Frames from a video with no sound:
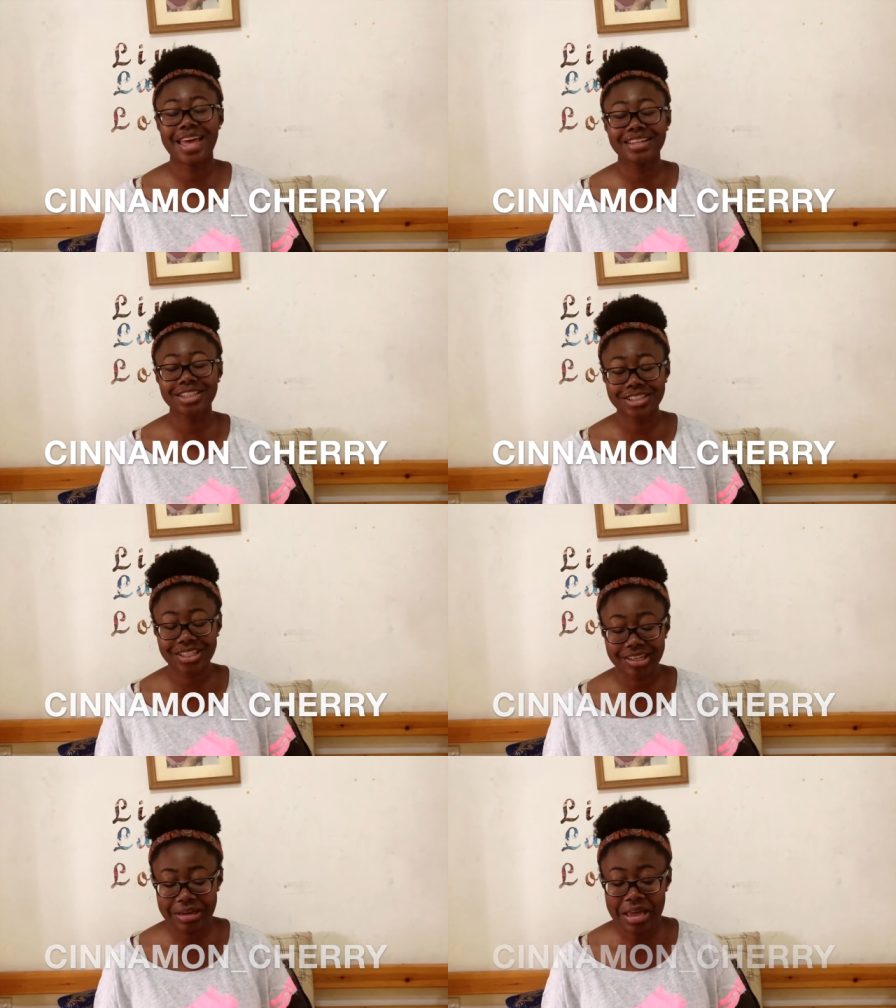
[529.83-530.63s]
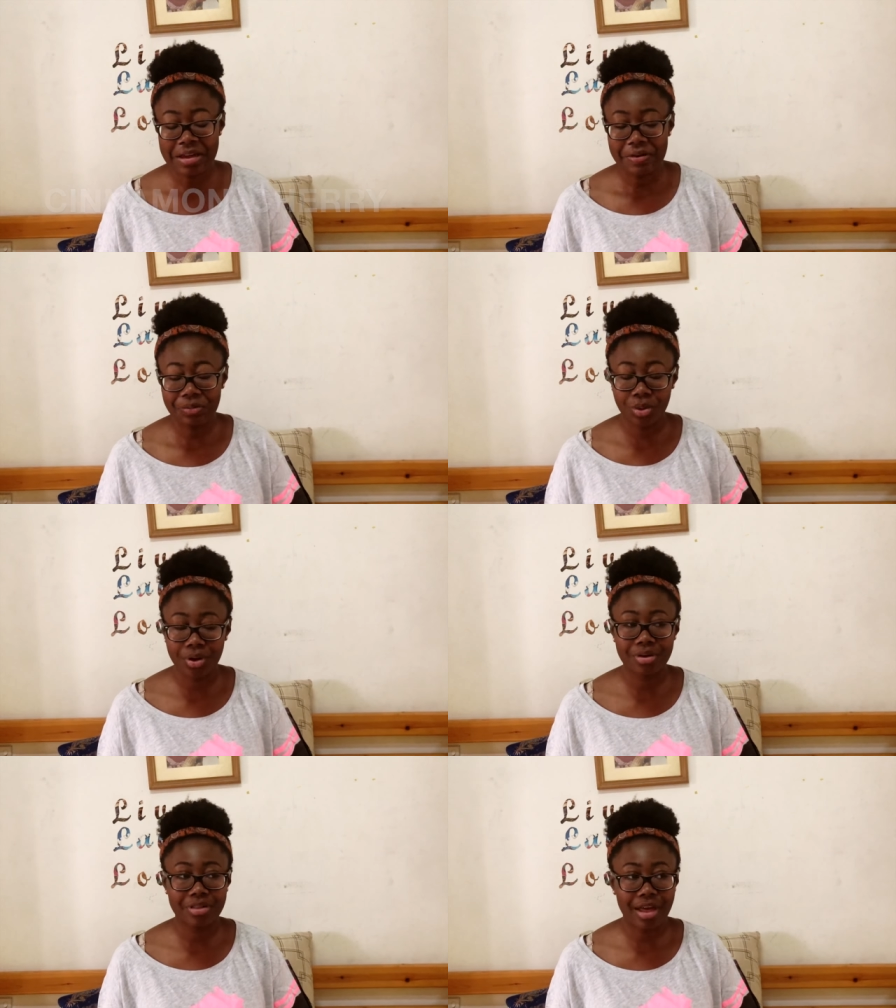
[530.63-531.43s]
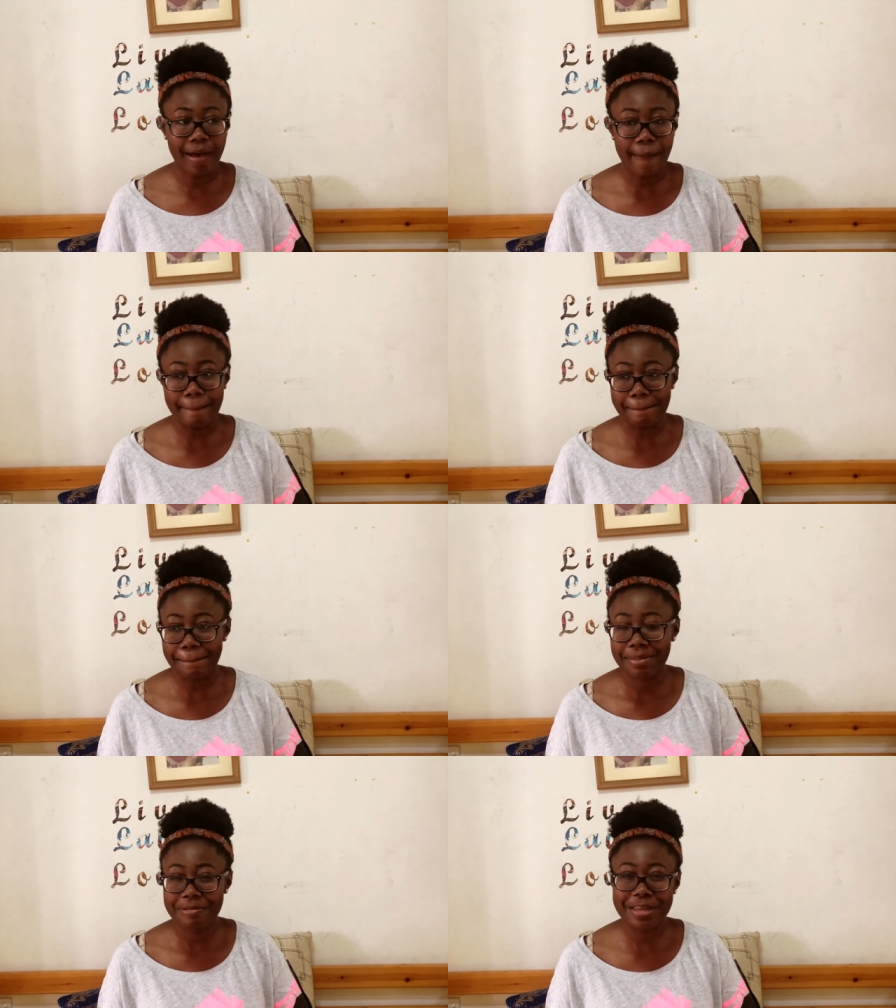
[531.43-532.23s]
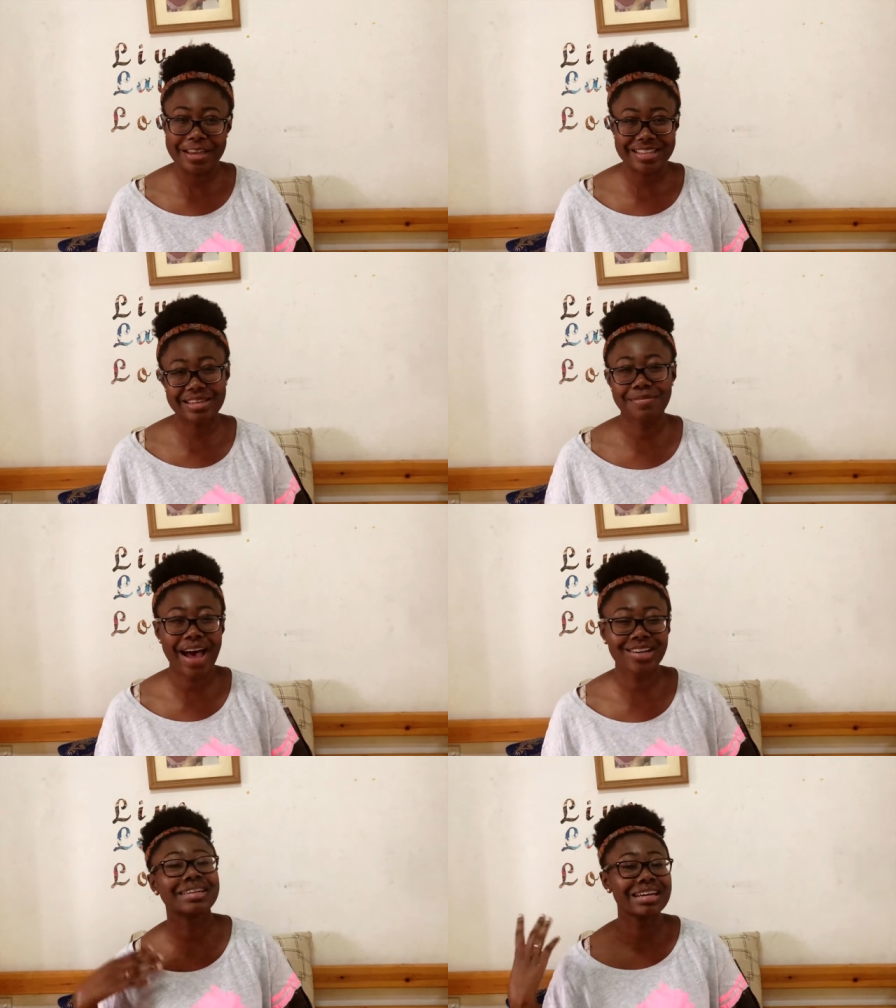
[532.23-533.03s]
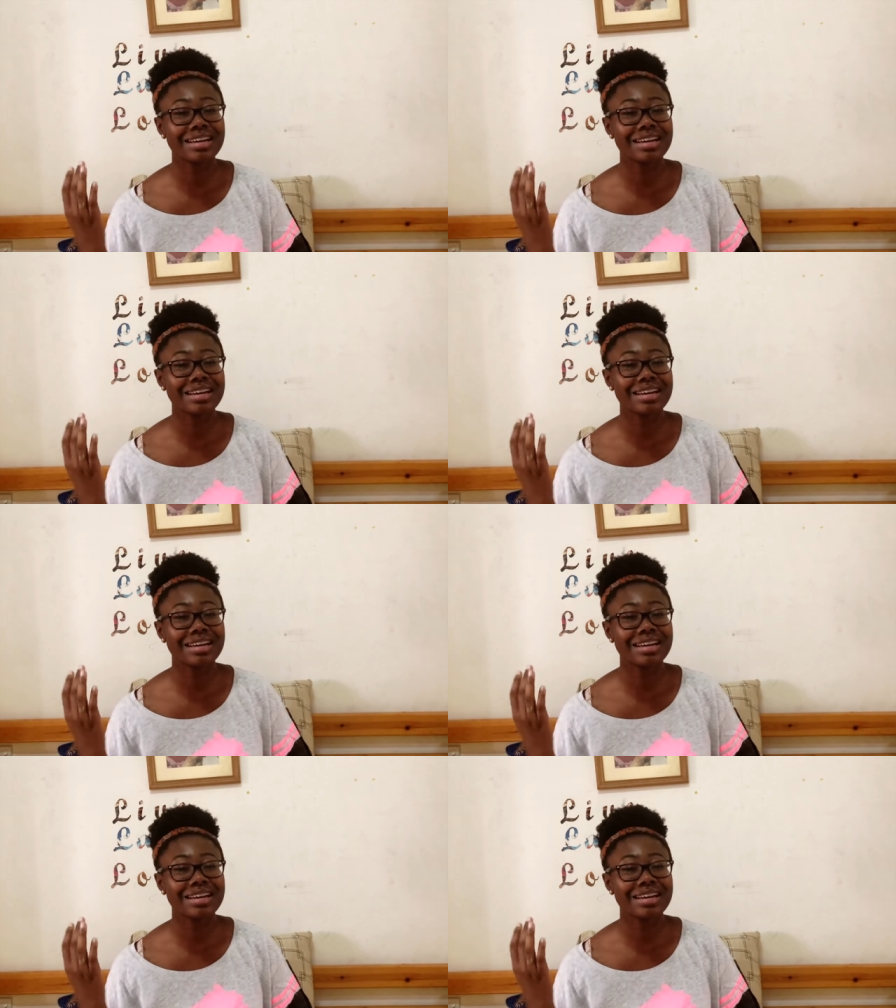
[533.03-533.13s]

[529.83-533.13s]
And she wrote um, The Kissing Pact.